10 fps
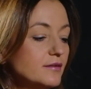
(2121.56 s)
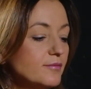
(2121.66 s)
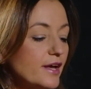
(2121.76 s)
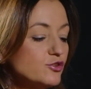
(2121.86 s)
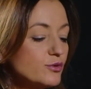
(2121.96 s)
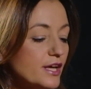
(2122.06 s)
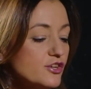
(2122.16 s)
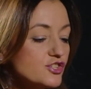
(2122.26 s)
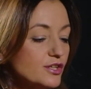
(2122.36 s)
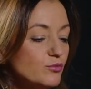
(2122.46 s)

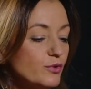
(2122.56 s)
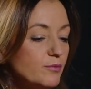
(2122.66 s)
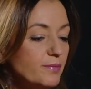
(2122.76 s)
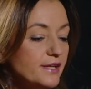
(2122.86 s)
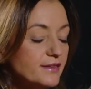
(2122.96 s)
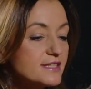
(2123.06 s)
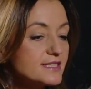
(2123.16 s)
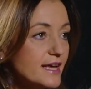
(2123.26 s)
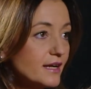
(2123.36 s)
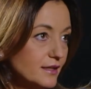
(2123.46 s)
education will be the
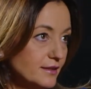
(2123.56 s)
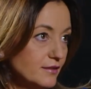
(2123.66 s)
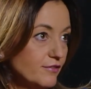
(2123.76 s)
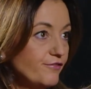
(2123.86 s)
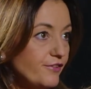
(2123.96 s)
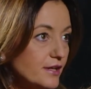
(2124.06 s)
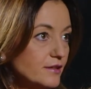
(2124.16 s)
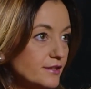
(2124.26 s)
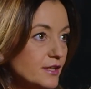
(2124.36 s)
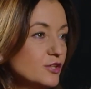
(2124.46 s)
second
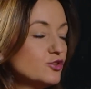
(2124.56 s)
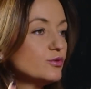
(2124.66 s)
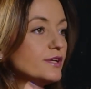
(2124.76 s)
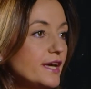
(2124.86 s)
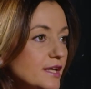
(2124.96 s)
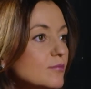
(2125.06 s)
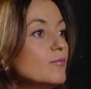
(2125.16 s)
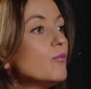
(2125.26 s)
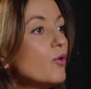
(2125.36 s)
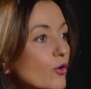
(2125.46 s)
field to gain
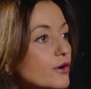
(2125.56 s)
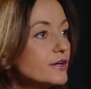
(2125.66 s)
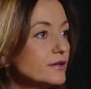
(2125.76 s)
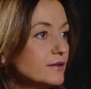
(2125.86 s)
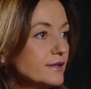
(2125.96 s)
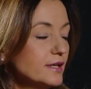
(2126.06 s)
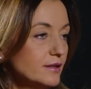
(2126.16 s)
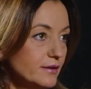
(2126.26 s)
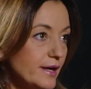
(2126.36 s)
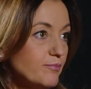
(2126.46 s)
more
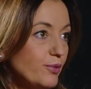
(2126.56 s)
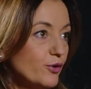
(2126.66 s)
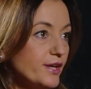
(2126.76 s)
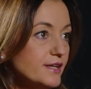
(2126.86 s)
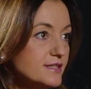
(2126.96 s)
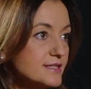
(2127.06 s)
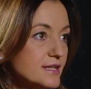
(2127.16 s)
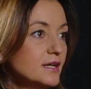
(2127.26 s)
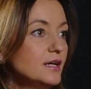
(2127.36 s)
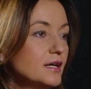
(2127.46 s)
employees
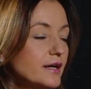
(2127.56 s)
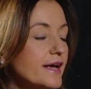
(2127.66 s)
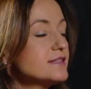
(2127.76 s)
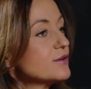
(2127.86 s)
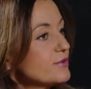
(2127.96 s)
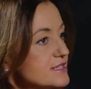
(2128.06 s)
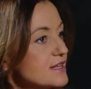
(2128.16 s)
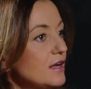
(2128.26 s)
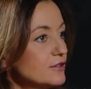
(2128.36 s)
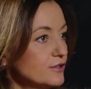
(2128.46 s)
as a
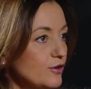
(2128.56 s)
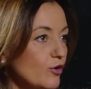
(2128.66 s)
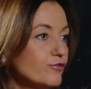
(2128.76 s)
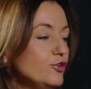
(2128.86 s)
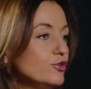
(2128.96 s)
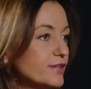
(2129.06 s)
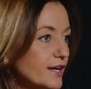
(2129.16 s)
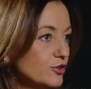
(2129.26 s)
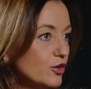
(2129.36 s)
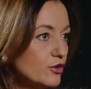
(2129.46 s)
result of new
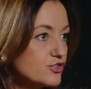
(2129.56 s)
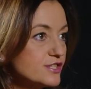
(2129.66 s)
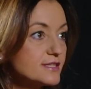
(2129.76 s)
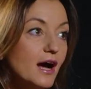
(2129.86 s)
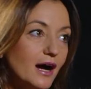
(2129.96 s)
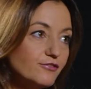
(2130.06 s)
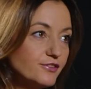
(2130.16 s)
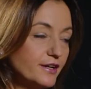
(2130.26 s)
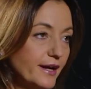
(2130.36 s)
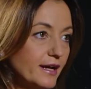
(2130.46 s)
technologies
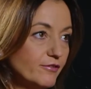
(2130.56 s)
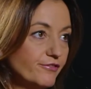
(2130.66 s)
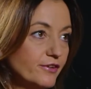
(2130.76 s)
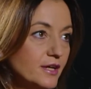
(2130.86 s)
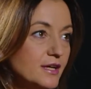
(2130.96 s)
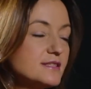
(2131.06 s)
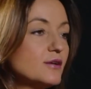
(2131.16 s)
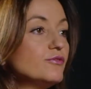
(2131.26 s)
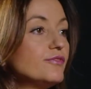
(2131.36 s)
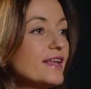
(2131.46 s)
after health.
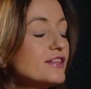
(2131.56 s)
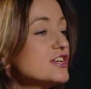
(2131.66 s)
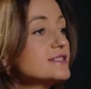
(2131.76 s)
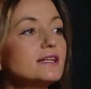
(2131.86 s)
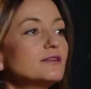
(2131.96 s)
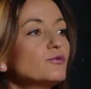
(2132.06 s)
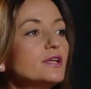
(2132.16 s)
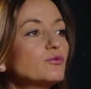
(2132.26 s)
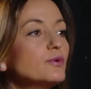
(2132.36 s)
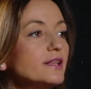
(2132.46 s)
So not just that
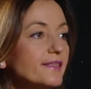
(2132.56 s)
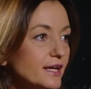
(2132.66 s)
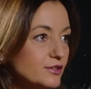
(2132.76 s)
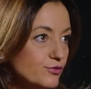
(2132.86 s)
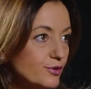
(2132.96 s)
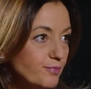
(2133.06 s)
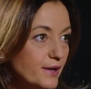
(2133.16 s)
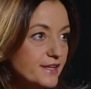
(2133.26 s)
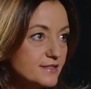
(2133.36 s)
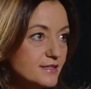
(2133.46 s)
it will not
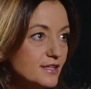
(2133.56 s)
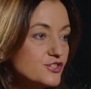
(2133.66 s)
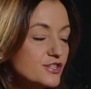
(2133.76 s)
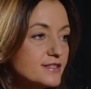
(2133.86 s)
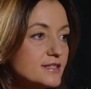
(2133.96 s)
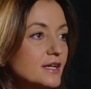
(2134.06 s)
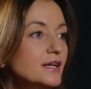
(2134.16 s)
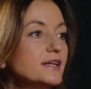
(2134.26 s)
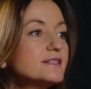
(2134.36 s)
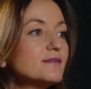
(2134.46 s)
replace teachers,
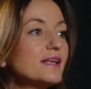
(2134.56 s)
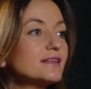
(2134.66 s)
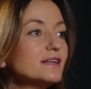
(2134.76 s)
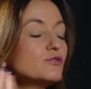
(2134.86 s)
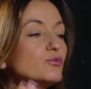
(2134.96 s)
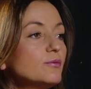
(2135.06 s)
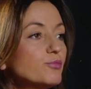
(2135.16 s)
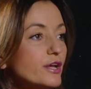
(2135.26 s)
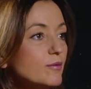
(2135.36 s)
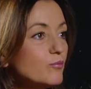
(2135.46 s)
it's that it will
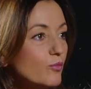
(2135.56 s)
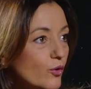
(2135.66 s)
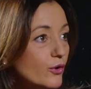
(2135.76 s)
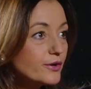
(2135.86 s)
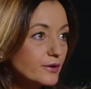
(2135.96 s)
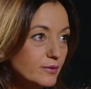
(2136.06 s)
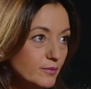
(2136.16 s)
bring more